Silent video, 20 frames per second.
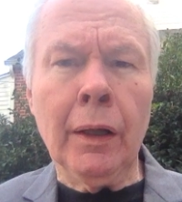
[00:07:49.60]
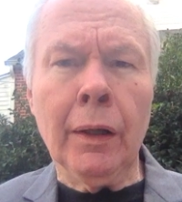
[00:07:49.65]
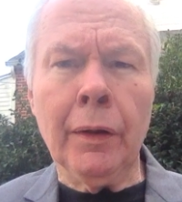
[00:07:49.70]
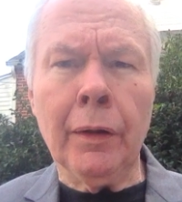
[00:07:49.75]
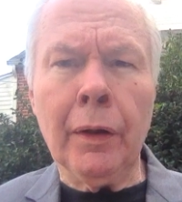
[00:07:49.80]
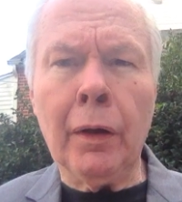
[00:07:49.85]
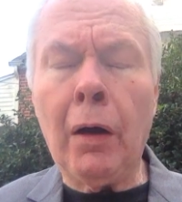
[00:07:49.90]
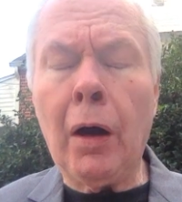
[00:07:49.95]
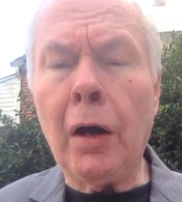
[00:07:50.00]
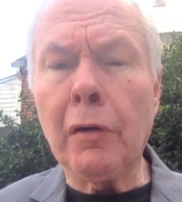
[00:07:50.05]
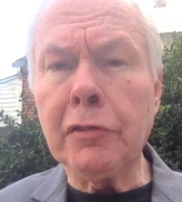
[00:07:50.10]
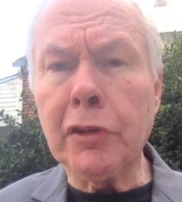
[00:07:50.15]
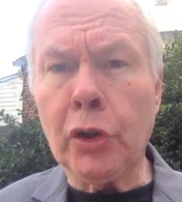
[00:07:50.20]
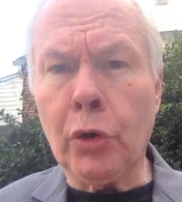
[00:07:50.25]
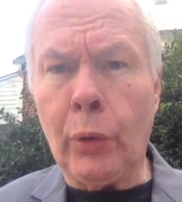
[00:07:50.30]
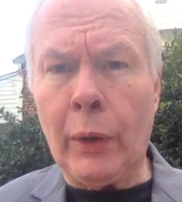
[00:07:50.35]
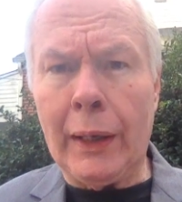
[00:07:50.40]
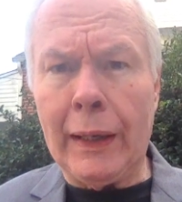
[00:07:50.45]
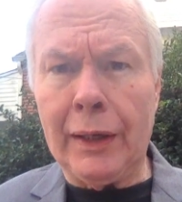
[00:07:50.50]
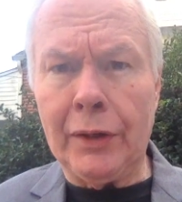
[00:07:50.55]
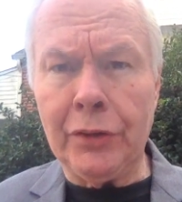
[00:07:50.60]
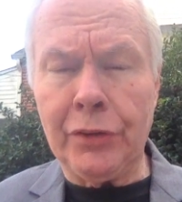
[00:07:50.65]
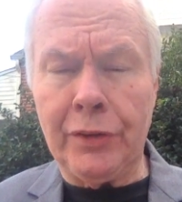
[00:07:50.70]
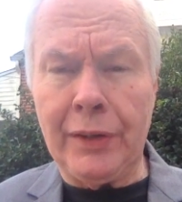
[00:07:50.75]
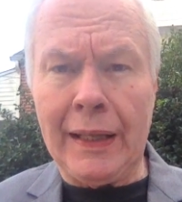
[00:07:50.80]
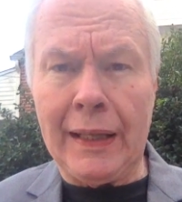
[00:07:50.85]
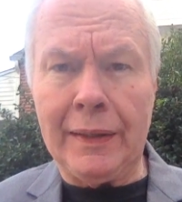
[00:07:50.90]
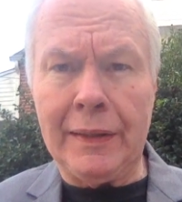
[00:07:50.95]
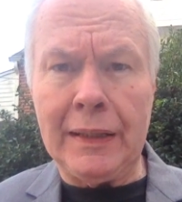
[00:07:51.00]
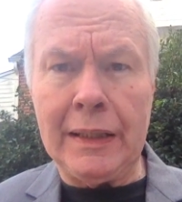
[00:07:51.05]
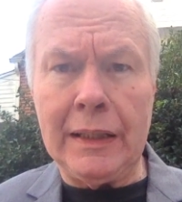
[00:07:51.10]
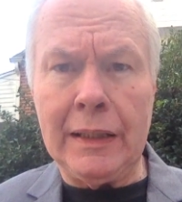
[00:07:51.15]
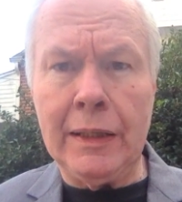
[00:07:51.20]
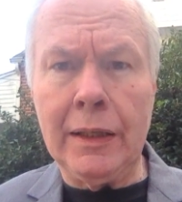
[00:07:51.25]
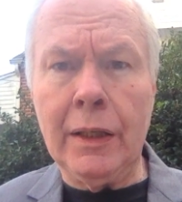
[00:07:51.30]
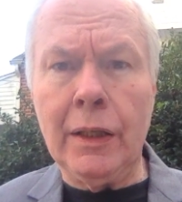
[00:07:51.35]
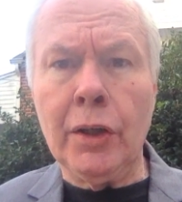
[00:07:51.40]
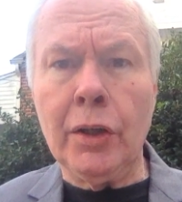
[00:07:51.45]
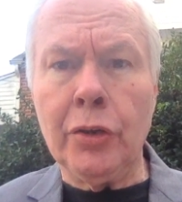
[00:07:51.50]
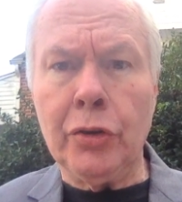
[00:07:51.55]
the law requires that the
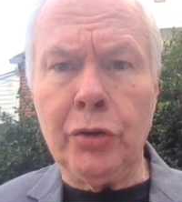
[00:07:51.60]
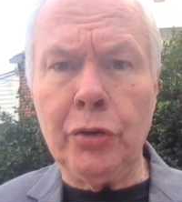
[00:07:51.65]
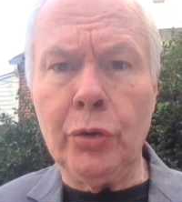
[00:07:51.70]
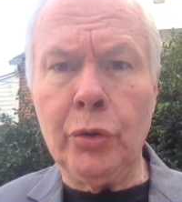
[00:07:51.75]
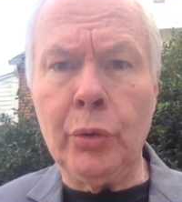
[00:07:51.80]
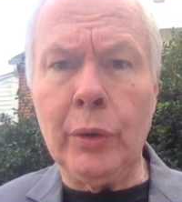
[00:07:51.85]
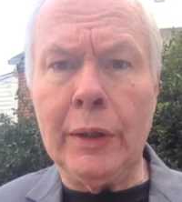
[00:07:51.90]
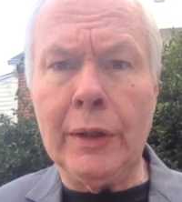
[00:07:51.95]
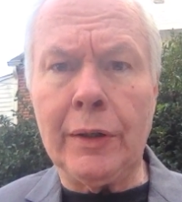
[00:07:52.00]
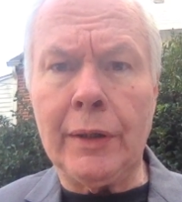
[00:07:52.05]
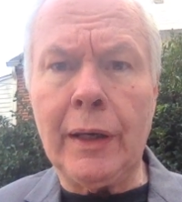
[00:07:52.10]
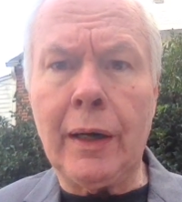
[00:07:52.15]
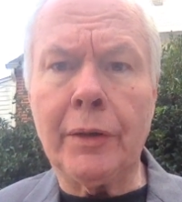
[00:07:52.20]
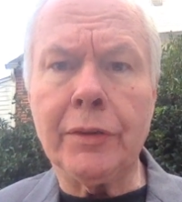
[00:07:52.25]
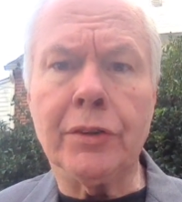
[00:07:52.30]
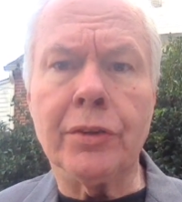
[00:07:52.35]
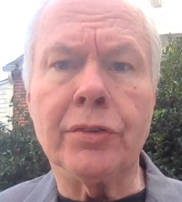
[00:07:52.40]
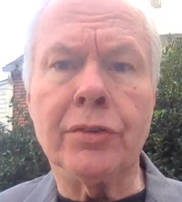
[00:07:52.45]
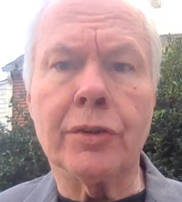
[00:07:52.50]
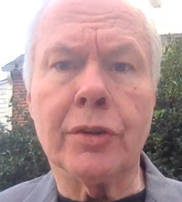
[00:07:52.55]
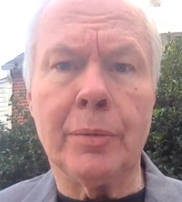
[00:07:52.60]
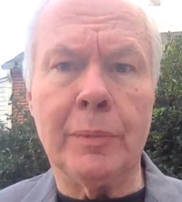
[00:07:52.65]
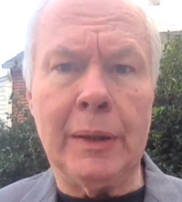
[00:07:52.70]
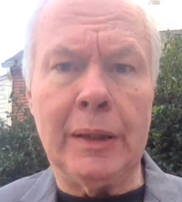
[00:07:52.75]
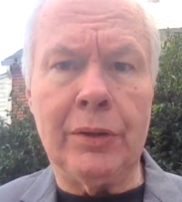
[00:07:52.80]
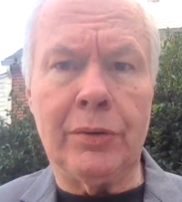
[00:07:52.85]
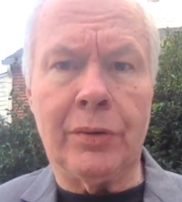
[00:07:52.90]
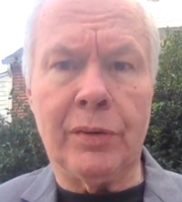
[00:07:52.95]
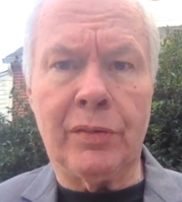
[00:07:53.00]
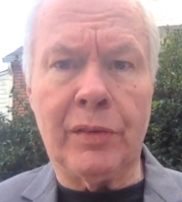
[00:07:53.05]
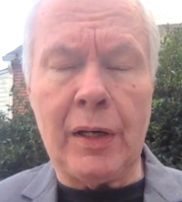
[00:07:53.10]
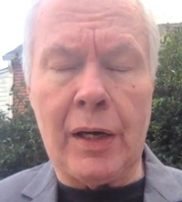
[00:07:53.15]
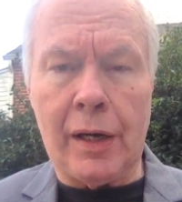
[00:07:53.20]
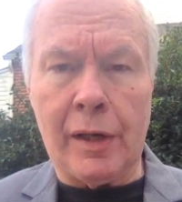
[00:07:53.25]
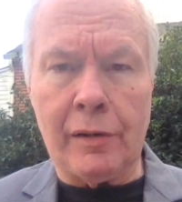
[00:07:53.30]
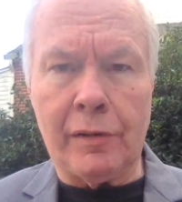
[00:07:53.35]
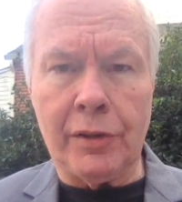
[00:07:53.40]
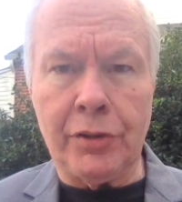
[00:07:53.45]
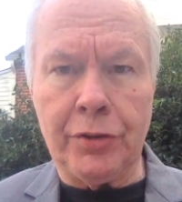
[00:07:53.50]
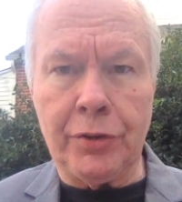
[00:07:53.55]
two intelligence committees of
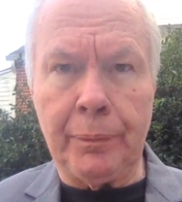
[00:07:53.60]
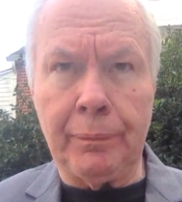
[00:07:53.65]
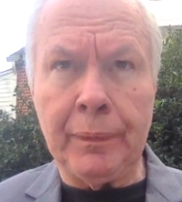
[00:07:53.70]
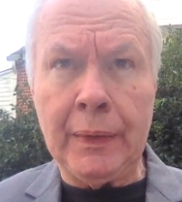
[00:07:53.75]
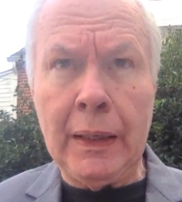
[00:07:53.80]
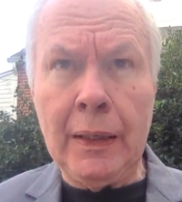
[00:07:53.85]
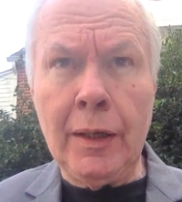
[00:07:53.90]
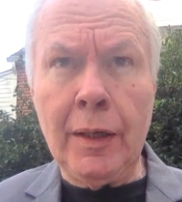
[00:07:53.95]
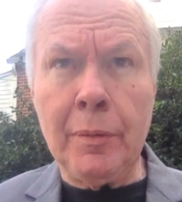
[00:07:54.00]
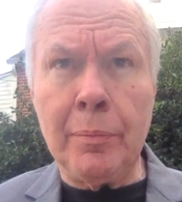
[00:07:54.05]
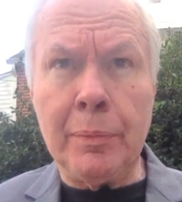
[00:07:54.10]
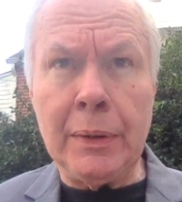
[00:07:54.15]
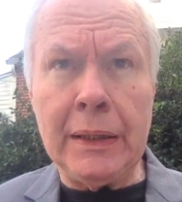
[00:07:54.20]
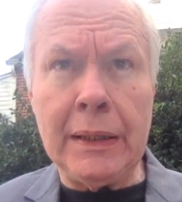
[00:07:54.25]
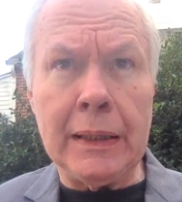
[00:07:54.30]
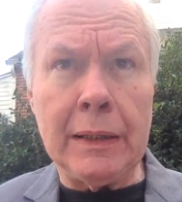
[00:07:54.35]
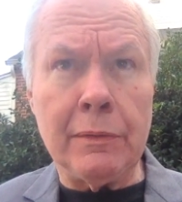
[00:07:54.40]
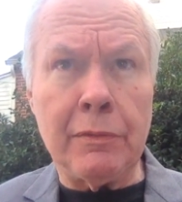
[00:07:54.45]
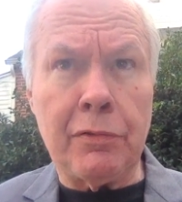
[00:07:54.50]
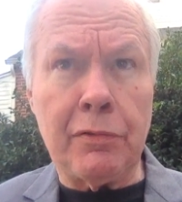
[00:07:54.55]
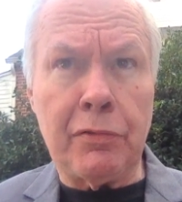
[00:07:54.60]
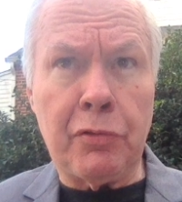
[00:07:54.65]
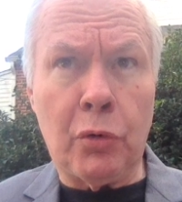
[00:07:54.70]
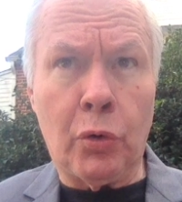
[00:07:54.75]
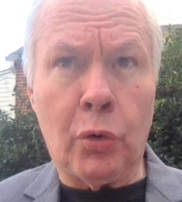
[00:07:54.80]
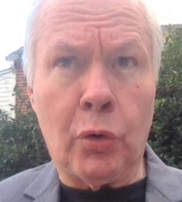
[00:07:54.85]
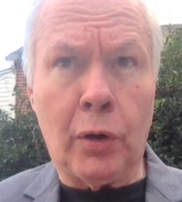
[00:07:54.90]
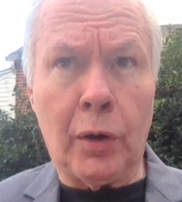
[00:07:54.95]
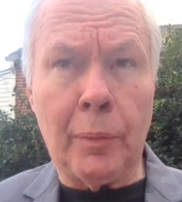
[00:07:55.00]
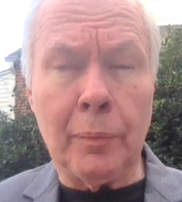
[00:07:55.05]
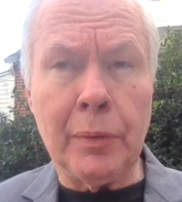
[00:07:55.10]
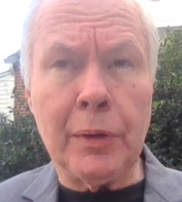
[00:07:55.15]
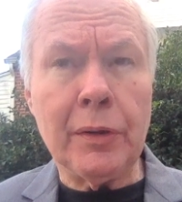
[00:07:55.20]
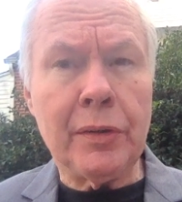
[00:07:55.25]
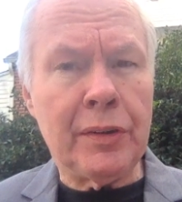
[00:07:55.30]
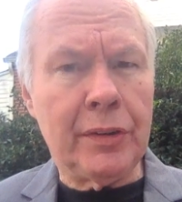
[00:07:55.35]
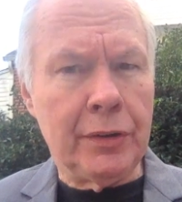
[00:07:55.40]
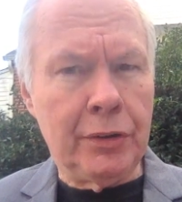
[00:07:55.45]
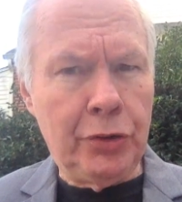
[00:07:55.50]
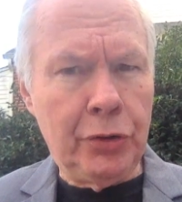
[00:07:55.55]
Congress be informed,
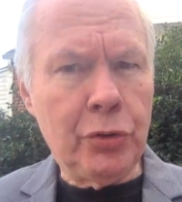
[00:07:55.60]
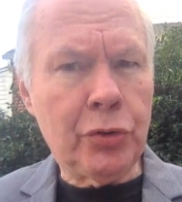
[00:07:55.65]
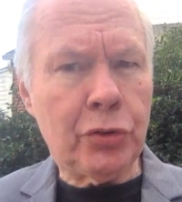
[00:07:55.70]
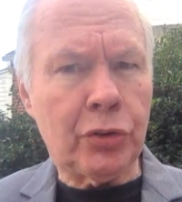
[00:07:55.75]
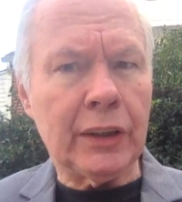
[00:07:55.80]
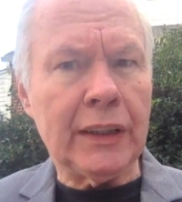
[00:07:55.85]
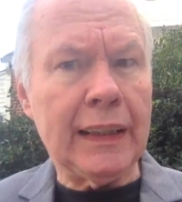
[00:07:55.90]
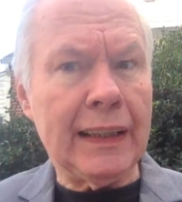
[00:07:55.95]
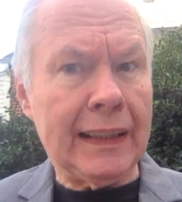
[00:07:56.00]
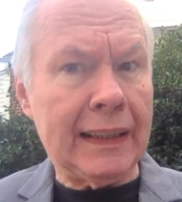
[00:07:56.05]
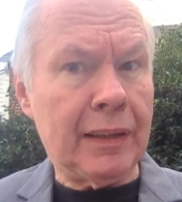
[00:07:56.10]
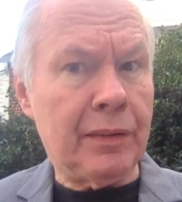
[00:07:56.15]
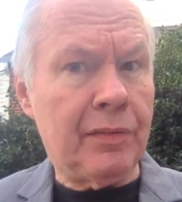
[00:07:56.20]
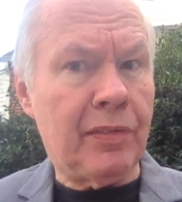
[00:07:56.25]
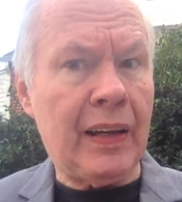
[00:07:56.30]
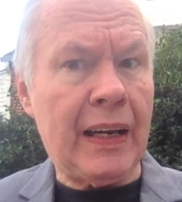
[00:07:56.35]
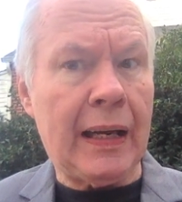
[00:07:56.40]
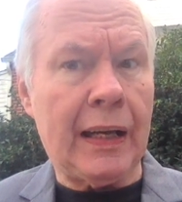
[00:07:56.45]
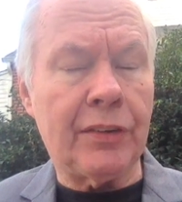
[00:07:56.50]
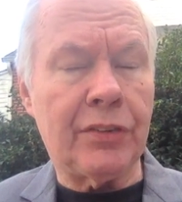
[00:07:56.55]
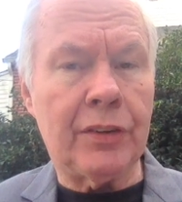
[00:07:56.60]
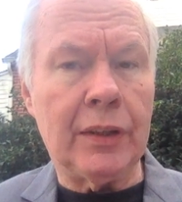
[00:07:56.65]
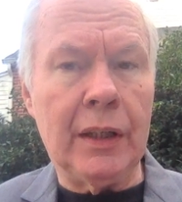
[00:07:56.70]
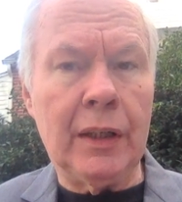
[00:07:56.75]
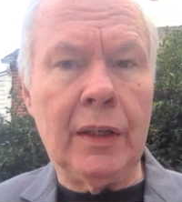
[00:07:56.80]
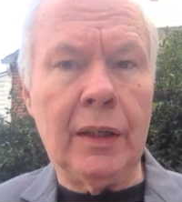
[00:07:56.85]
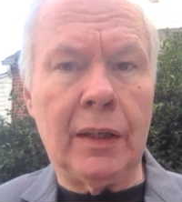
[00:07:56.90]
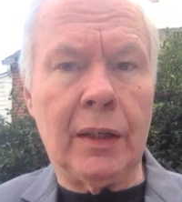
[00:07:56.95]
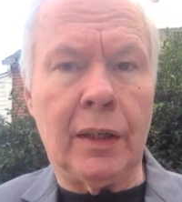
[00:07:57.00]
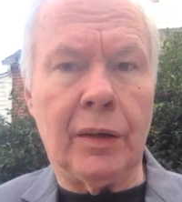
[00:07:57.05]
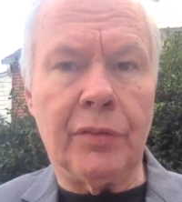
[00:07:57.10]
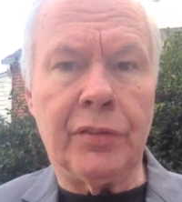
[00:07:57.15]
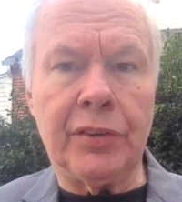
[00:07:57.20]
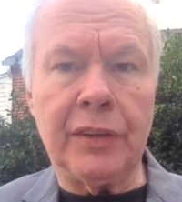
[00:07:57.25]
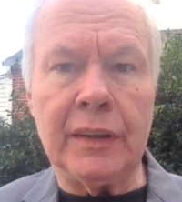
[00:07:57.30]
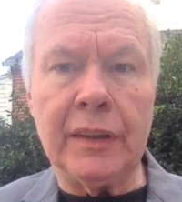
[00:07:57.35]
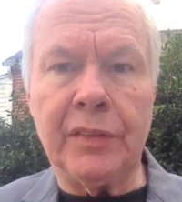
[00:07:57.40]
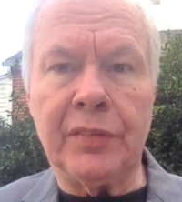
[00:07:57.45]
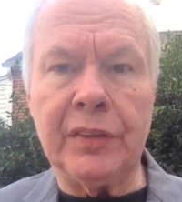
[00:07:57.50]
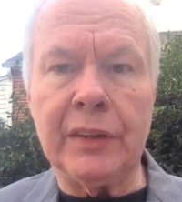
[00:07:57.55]
usually in advance, of
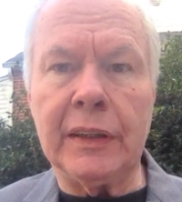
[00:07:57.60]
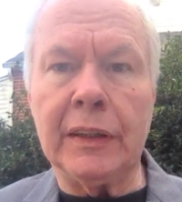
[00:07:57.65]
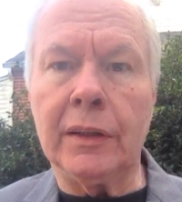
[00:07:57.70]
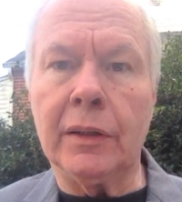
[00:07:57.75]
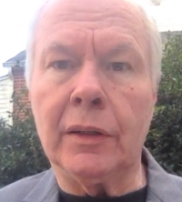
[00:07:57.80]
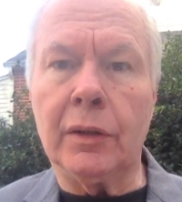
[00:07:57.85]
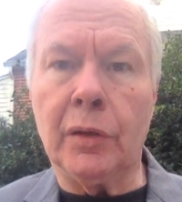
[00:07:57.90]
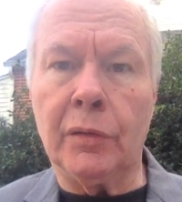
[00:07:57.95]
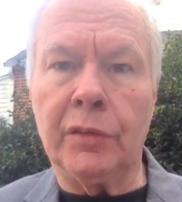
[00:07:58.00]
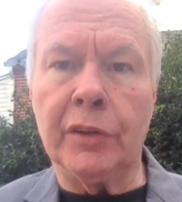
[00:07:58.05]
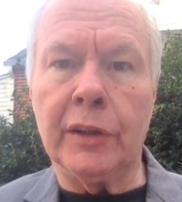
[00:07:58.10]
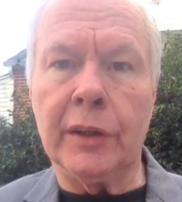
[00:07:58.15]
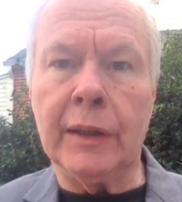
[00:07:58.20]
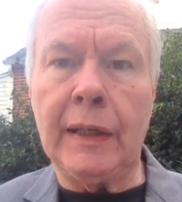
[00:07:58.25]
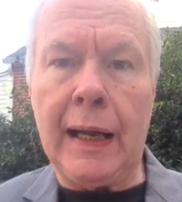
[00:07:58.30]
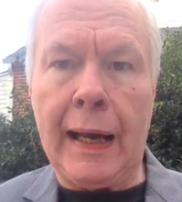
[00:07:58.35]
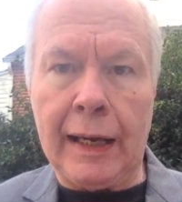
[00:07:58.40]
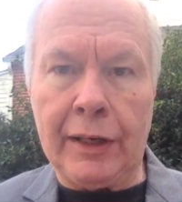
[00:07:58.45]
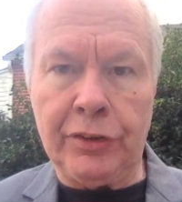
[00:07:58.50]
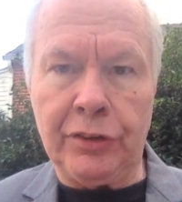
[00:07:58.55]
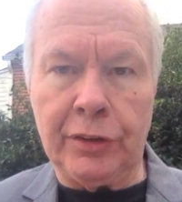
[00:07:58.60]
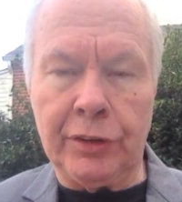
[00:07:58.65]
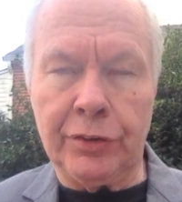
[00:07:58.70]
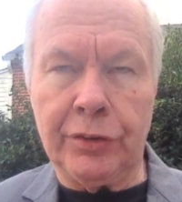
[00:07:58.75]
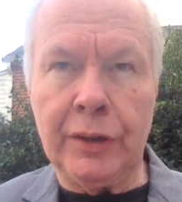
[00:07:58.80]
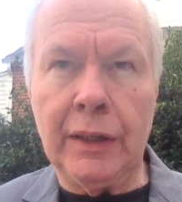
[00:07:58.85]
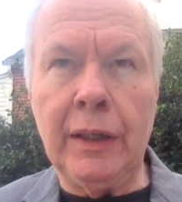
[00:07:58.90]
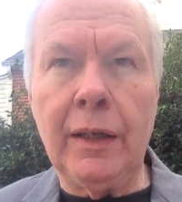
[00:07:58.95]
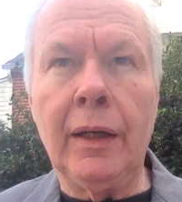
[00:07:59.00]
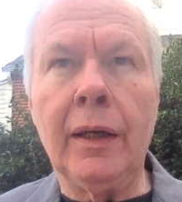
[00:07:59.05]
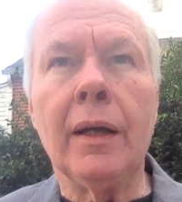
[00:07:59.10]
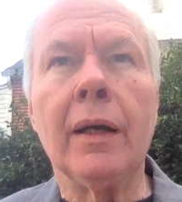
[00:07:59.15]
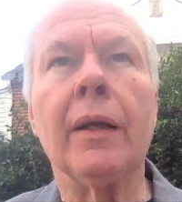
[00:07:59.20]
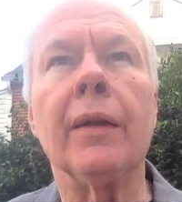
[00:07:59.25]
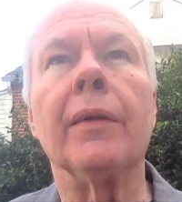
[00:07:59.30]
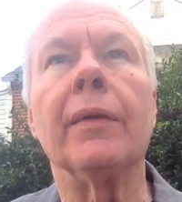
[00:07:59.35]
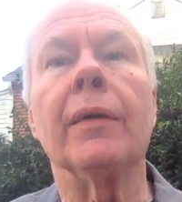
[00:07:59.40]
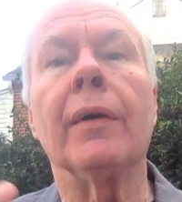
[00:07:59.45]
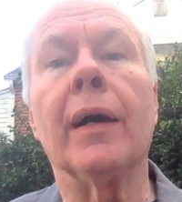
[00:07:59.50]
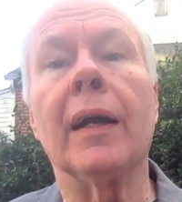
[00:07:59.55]
significant covert actions.
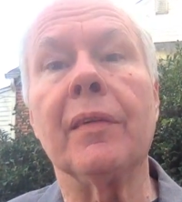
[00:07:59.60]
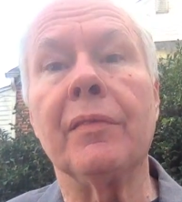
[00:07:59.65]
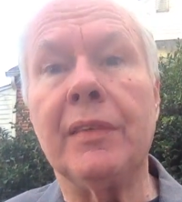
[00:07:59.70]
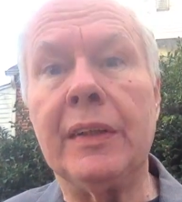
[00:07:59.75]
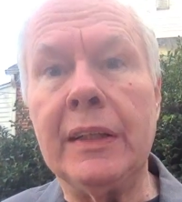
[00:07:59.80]
There are a lot of